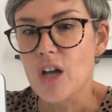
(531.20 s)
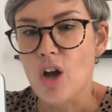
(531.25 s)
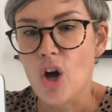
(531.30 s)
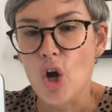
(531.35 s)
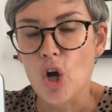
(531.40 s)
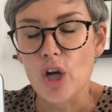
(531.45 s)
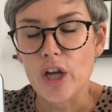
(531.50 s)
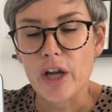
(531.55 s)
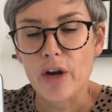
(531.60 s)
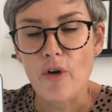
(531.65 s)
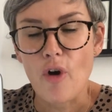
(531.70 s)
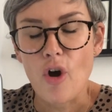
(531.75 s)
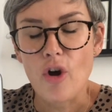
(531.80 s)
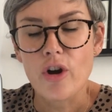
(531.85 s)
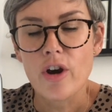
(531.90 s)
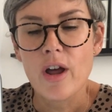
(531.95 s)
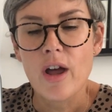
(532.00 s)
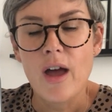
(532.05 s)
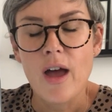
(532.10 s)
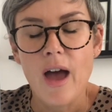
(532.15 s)
earlier
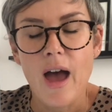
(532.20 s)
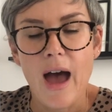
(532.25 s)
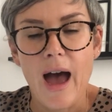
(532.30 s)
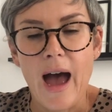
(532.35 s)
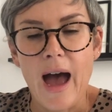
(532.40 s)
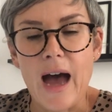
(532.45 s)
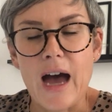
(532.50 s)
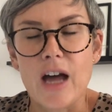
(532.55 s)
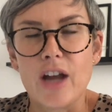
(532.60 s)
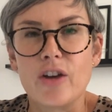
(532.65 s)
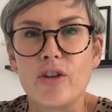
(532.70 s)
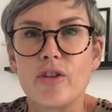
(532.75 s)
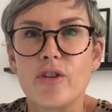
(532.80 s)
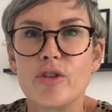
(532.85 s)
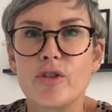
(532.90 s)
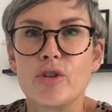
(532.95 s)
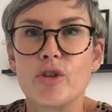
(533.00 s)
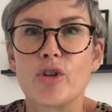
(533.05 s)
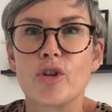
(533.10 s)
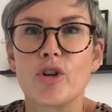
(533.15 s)
on, and
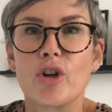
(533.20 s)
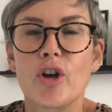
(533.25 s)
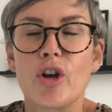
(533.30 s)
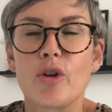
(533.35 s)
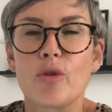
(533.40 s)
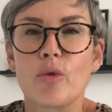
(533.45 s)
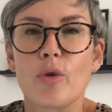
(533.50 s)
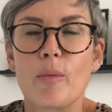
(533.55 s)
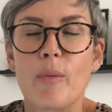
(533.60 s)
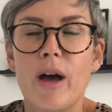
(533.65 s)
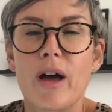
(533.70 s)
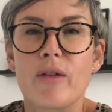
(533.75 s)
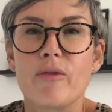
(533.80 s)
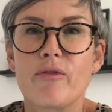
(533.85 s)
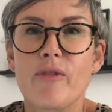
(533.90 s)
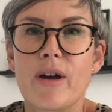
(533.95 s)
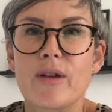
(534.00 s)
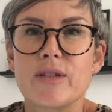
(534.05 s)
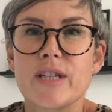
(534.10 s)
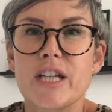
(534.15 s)
you can learn all about
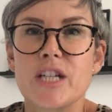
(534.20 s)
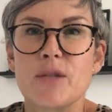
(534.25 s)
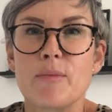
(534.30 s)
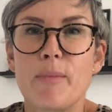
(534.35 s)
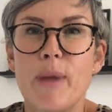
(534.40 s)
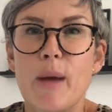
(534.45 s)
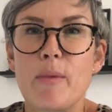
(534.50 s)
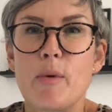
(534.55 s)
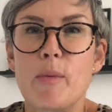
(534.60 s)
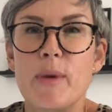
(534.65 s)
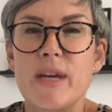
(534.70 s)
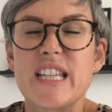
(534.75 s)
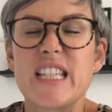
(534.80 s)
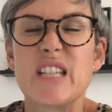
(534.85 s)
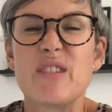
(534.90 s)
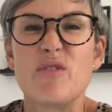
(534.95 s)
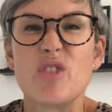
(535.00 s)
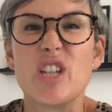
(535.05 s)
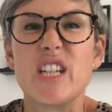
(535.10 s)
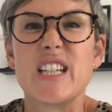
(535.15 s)
foundation paper
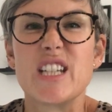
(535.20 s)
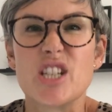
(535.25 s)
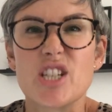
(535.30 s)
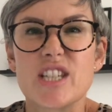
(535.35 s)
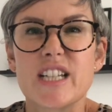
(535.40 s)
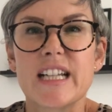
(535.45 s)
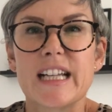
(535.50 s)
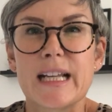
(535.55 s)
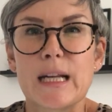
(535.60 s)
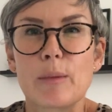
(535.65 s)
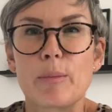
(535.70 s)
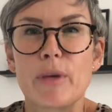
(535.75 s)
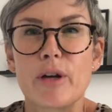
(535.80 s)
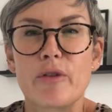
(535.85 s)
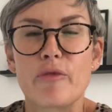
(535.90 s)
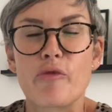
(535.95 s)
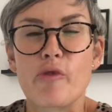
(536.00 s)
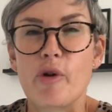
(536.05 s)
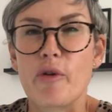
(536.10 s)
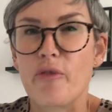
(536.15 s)
piecing if you need just a little bit
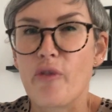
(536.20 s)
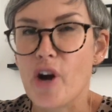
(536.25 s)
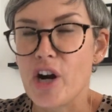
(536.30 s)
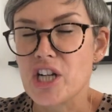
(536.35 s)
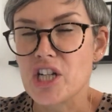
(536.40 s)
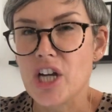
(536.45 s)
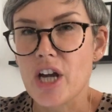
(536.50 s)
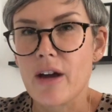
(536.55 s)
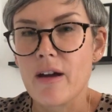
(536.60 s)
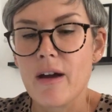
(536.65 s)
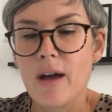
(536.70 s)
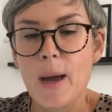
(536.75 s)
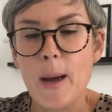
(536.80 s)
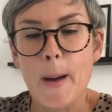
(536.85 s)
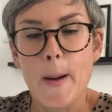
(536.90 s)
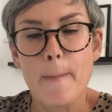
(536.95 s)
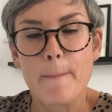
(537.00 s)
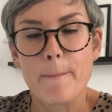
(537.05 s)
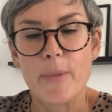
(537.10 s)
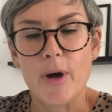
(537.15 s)
of refresher.
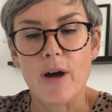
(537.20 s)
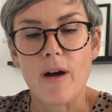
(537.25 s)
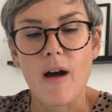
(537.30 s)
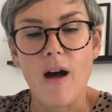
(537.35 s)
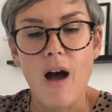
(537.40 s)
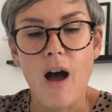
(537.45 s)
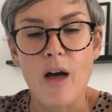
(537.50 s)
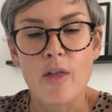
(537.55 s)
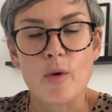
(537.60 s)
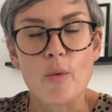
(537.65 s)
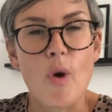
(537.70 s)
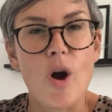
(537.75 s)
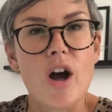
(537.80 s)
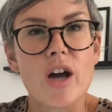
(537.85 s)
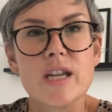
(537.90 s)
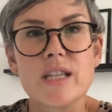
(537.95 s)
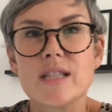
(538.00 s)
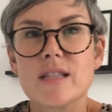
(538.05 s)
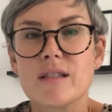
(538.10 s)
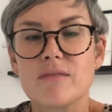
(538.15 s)
But
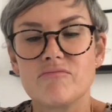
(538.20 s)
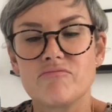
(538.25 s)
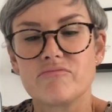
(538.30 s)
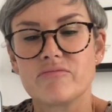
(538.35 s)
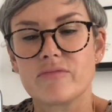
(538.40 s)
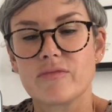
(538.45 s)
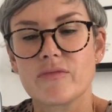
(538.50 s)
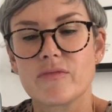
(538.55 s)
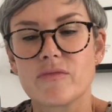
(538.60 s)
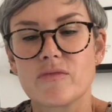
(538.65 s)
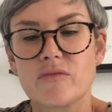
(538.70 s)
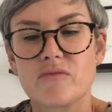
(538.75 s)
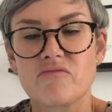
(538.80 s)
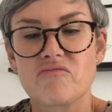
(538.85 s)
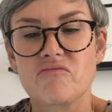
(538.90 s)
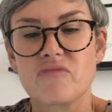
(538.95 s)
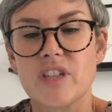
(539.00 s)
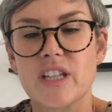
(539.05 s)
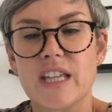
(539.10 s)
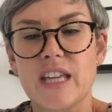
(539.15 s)
otherwise,
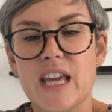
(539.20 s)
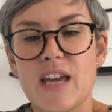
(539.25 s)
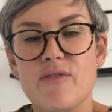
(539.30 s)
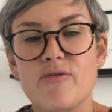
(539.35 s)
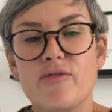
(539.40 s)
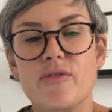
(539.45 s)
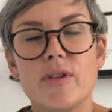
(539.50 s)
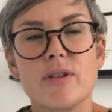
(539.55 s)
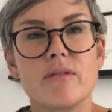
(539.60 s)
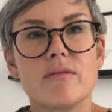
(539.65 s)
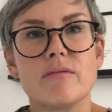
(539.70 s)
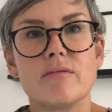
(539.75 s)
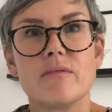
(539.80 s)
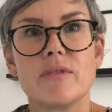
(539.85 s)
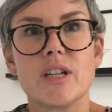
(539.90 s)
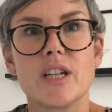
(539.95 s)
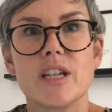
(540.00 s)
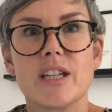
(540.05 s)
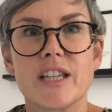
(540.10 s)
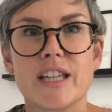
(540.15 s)
give
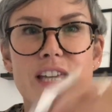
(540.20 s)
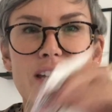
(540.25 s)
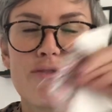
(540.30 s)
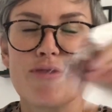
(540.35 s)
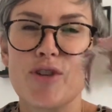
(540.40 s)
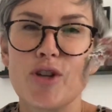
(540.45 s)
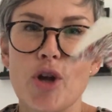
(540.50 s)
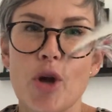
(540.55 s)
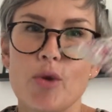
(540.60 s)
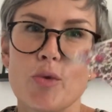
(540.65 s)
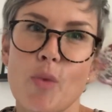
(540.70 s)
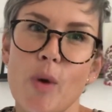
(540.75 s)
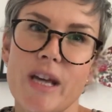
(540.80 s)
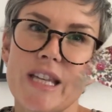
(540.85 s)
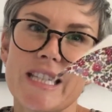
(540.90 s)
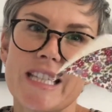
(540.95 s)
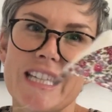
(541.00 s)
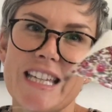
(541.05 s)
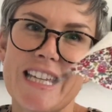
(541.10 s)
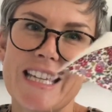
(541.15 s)
your no
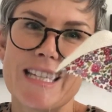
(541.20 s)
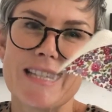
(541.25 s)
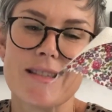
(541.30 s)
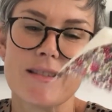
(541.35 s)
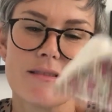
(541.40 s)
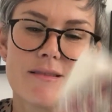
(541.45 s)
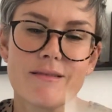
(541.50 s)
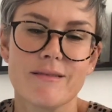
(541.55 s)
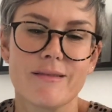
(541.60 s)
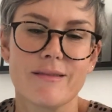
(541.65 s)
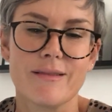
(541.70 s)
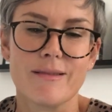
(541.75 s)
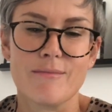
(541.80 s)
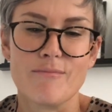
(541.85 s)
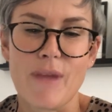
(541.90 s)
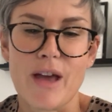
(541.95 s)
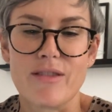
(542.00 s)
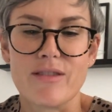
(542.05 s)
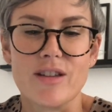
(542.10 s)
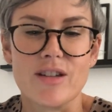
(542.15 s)
waste geese
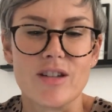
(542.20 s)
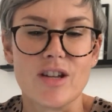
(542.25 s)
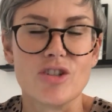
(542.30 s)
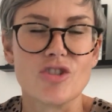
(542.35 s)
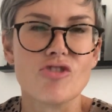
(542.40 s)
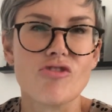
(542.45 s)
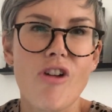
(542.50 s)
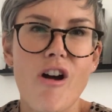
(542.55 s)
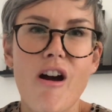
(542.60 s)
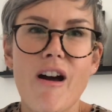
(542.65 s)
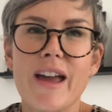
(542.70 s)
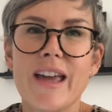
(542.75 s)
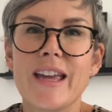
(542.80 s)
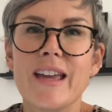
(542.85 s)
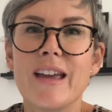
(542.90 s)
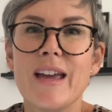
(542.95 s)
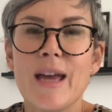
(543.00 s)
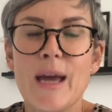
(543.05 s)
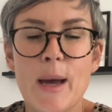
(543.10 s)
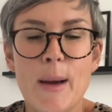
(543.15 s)
method a try.
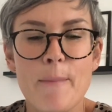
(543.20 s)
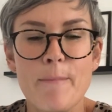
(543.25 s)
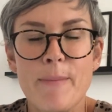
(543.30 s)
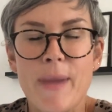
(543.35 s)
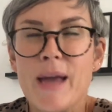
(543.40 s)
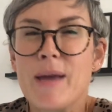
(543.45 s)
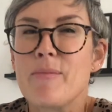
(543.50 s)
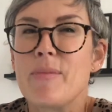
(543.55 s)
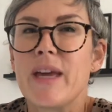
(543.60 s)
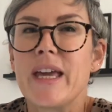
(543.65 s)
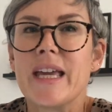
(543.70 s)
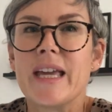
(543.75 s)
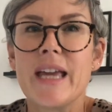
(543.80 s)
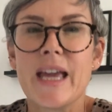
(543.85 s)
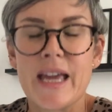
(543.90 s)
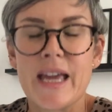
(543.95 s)
Maybe